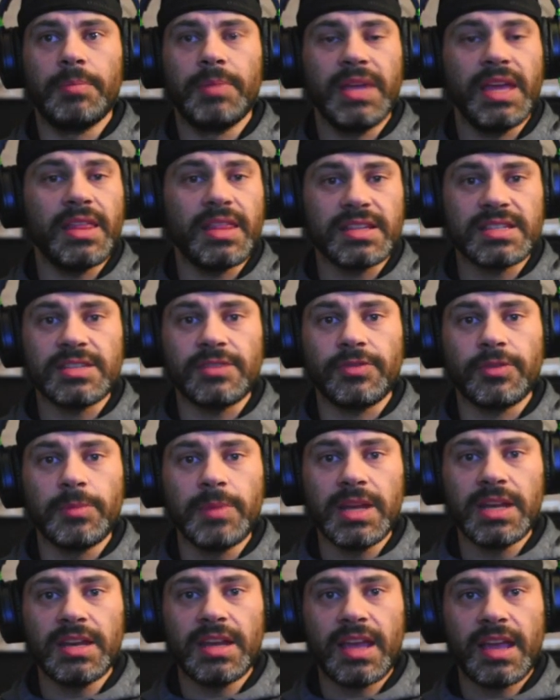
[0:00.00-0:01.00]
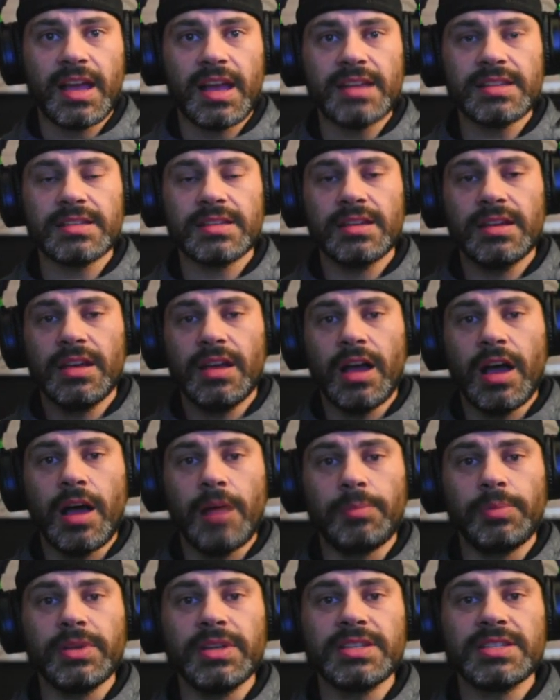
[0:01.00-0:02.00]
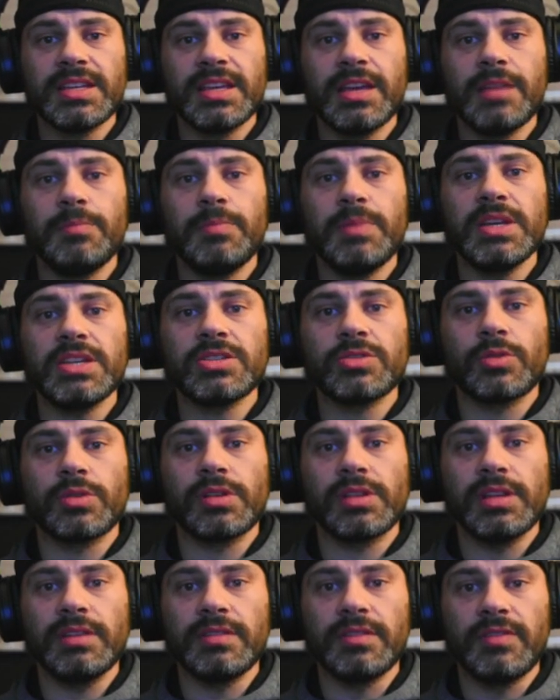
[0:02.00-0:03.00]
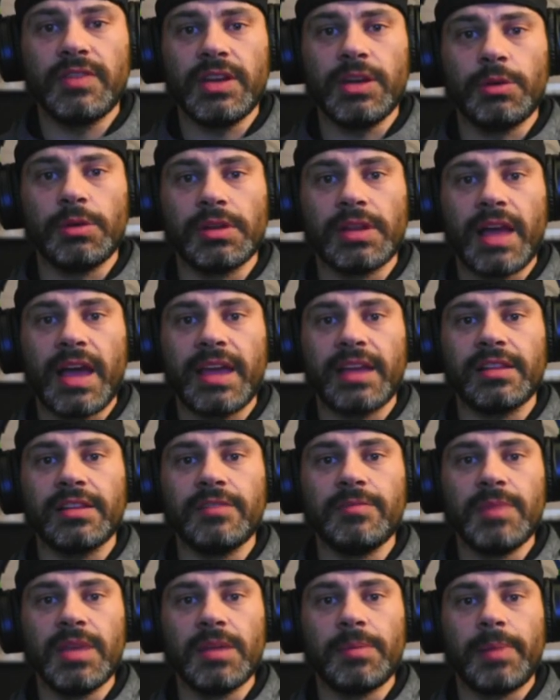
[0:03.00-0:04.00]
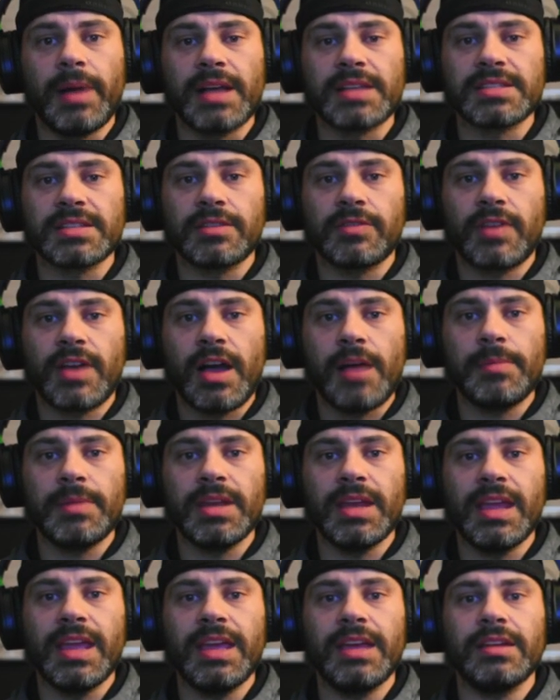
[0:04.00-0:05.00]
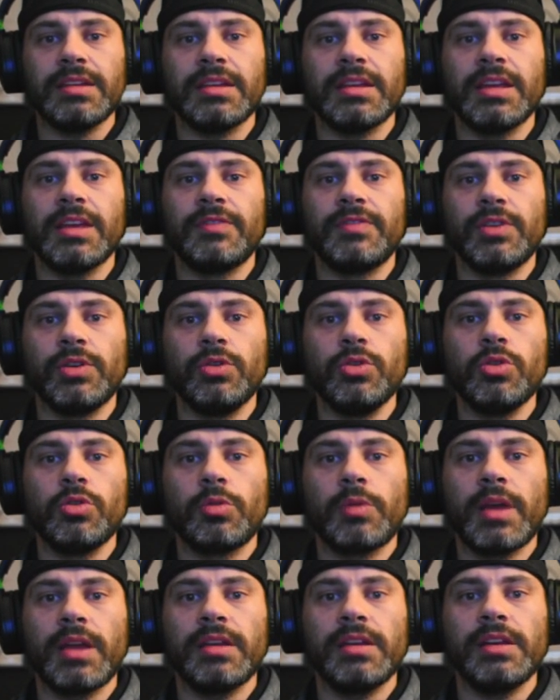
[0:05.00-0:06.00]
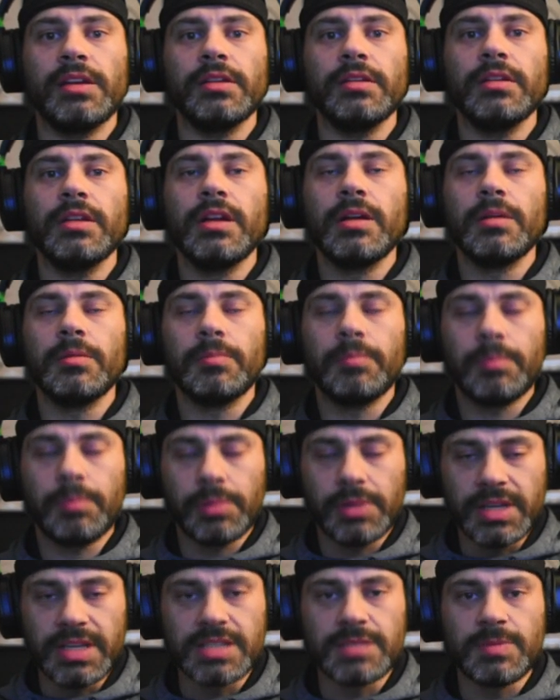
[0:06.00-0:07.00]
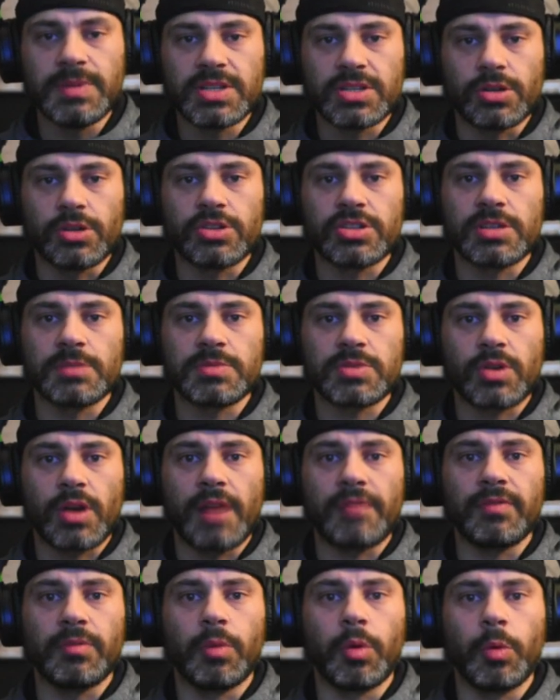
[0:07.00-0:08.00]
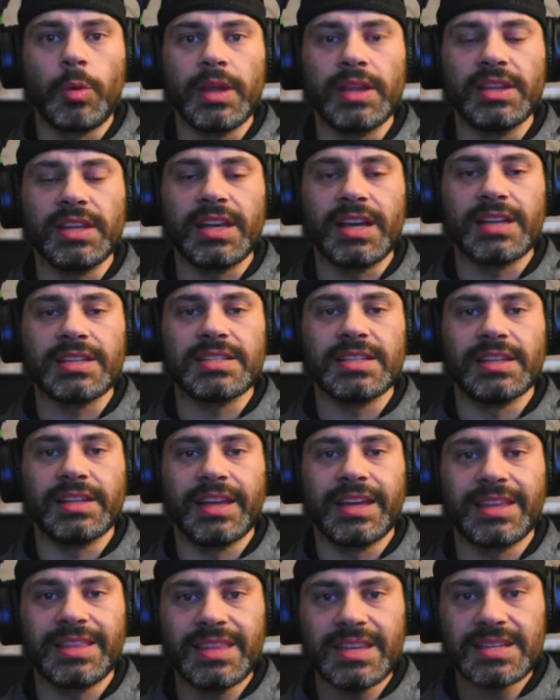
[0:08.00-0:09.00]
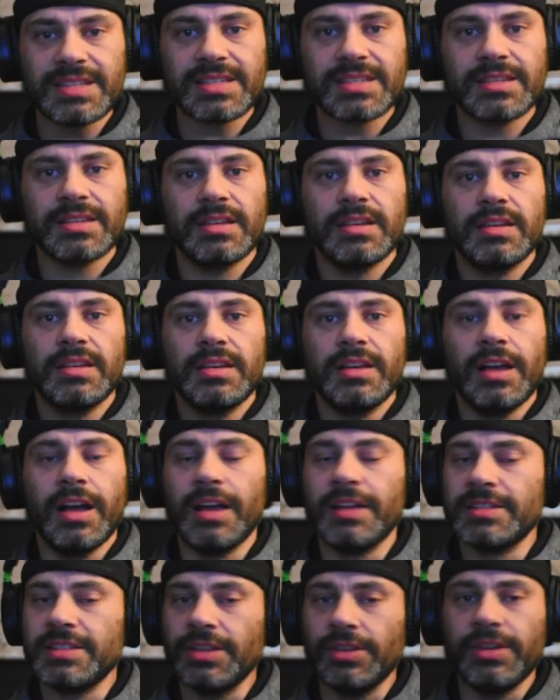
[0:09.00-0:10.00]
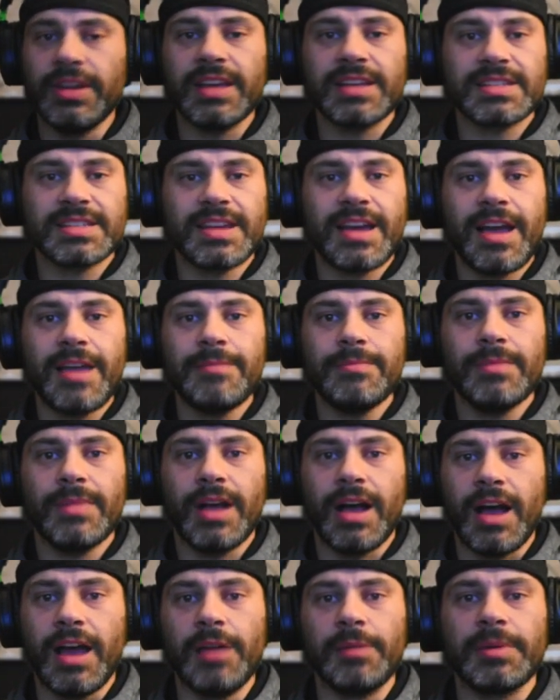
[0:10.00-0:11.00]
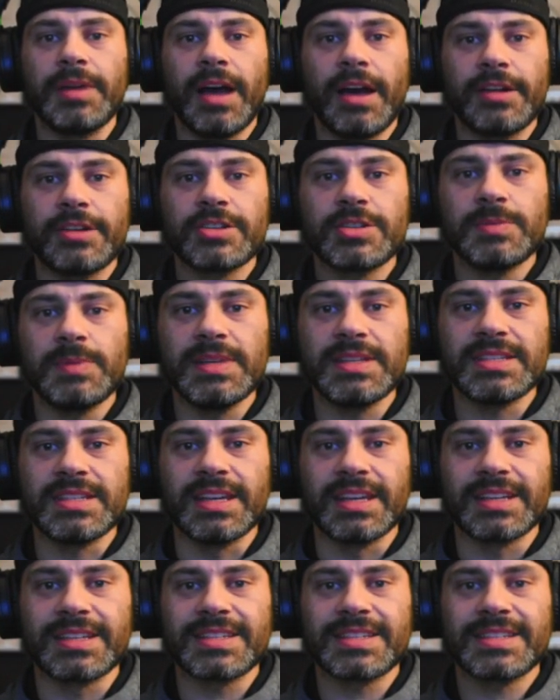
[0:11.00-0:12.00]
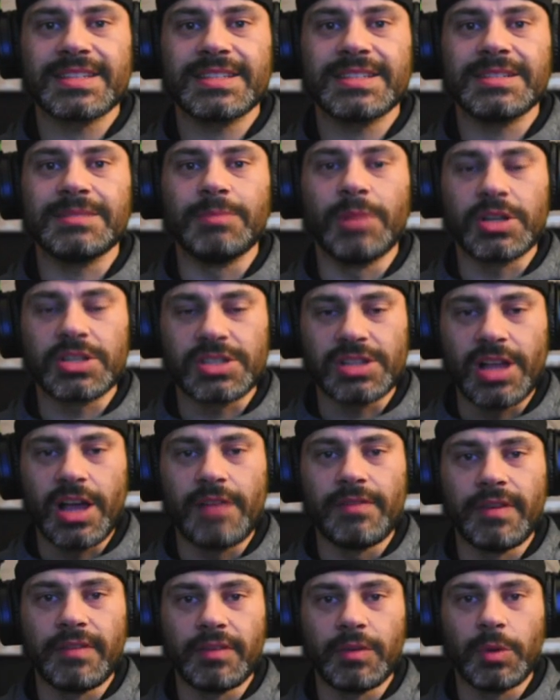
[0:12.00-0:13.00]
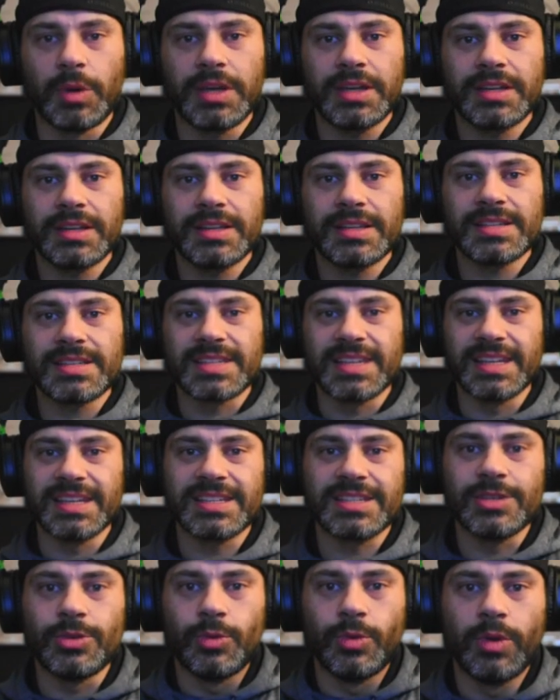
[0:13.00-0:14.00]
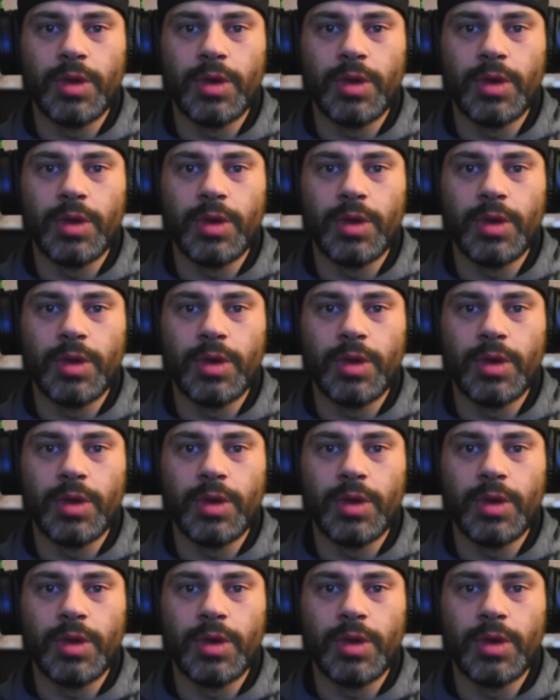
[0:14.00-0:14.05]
But yeah, that's it for me today, guys. Please, again, be sure to leave the video a like, leave me a positive comment, and if you're new around here, please be sure to subscribe for more weekly content like this. Until next time, I am Connor Speed 6. Much love, everyone. See you soon.